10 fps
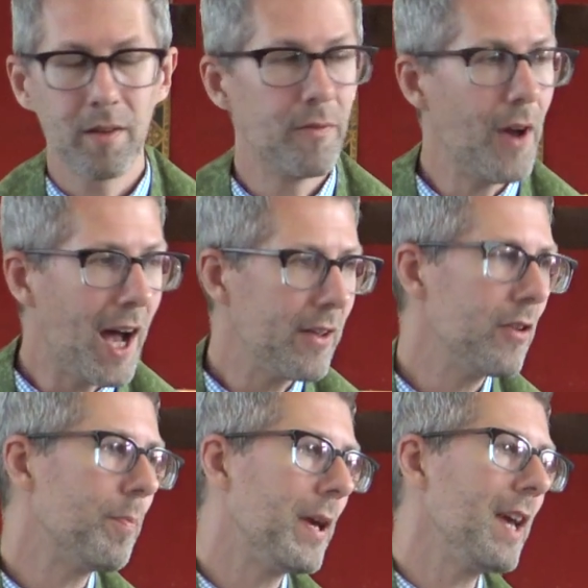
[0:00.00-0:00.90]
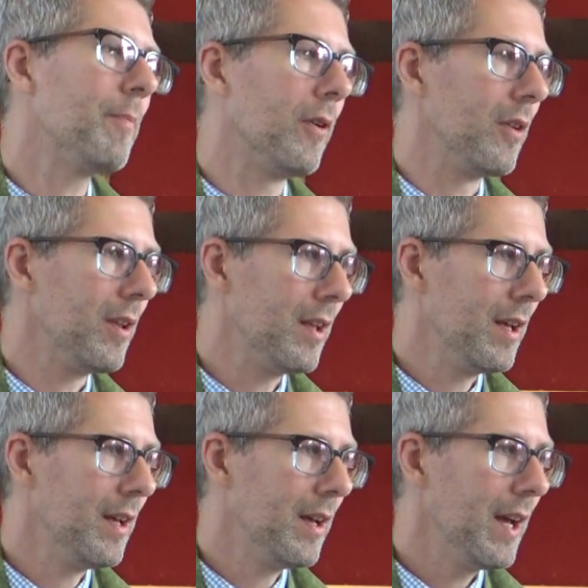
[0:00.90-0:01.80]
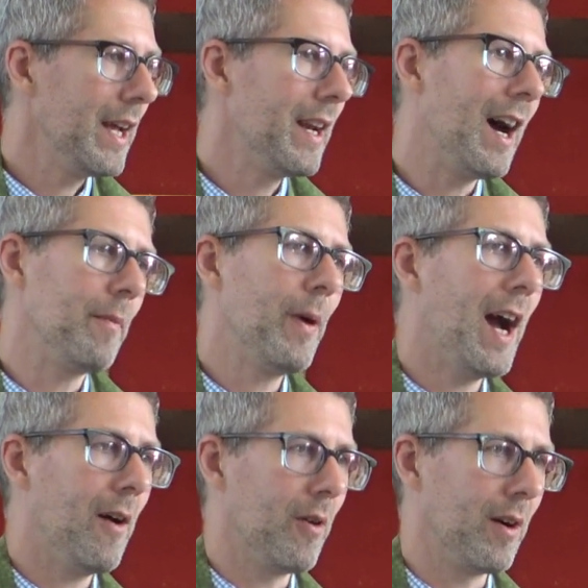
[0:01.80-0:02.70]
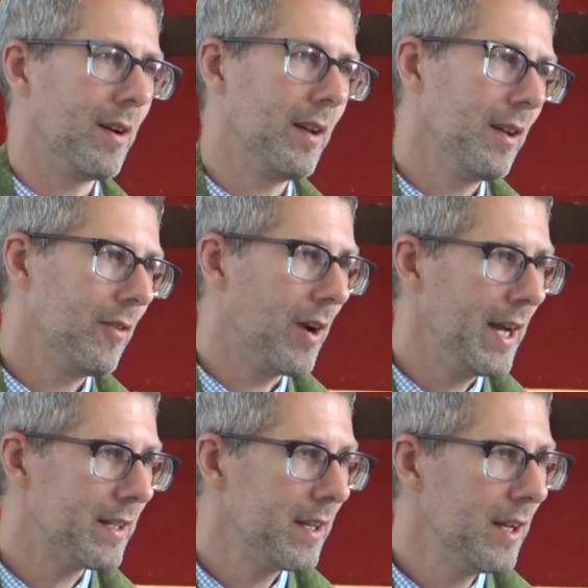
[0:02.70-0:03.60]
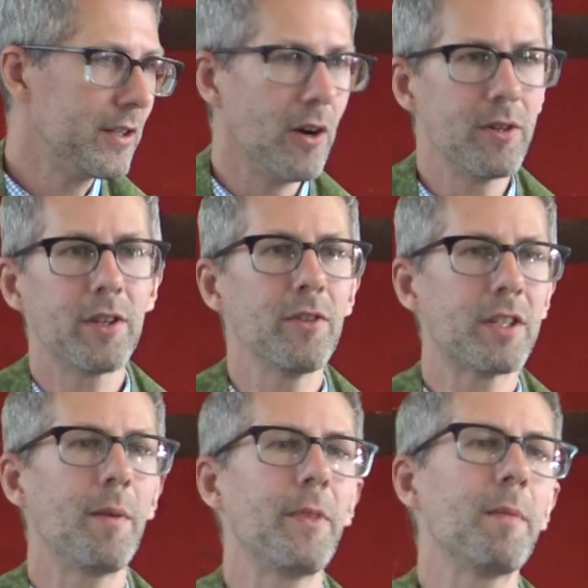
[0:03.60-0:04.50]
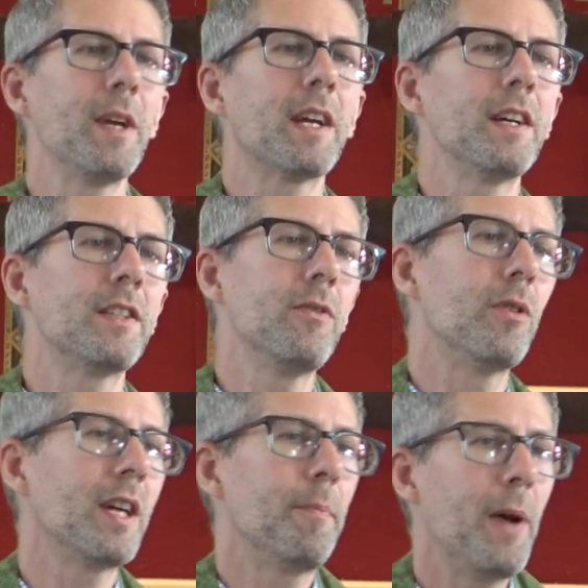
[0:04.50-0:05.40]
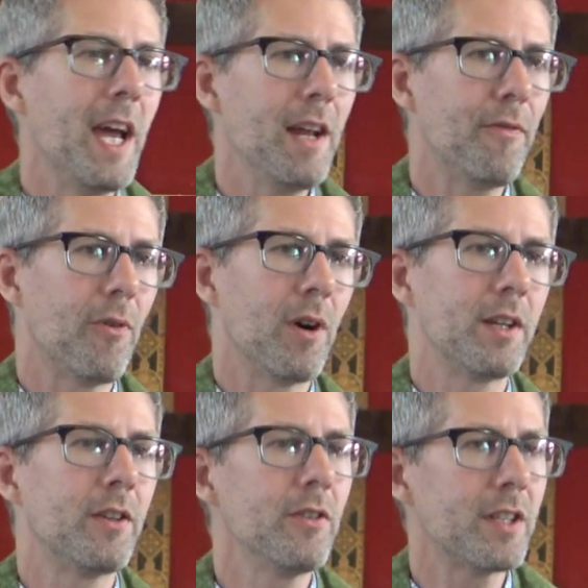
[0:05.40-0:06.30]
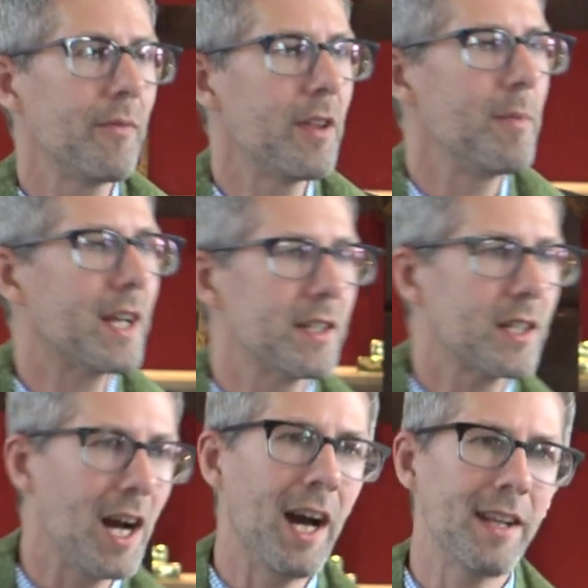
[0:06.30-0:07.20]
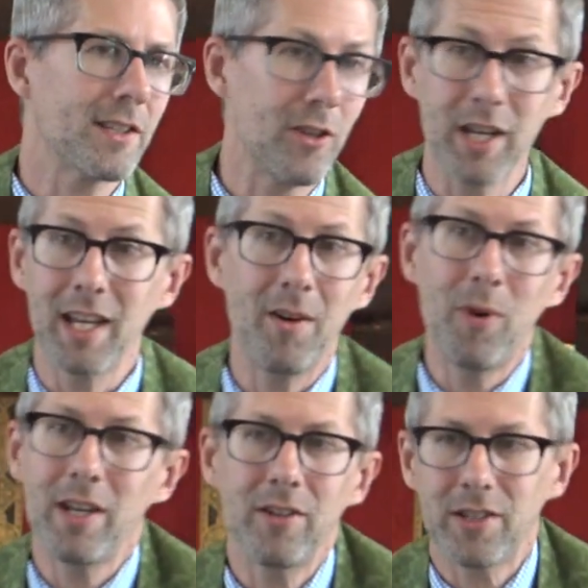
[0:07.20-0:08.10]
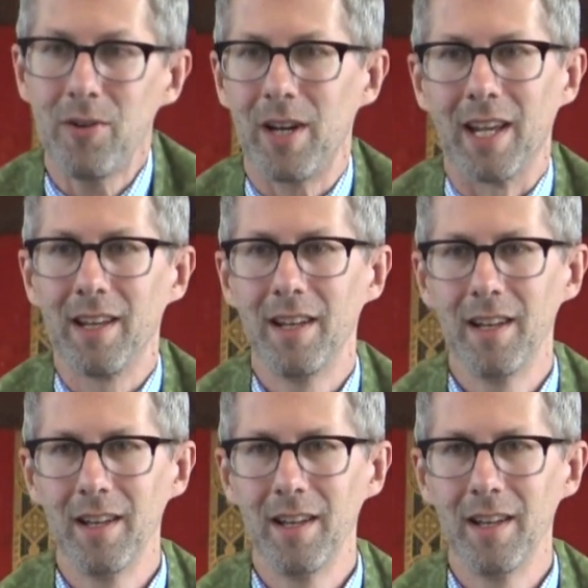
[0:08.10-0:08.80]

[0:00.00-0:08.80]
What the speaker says: Value people and not power. Right? Don't do something because you will get paid for it. Do something because God is looking at what you're doing.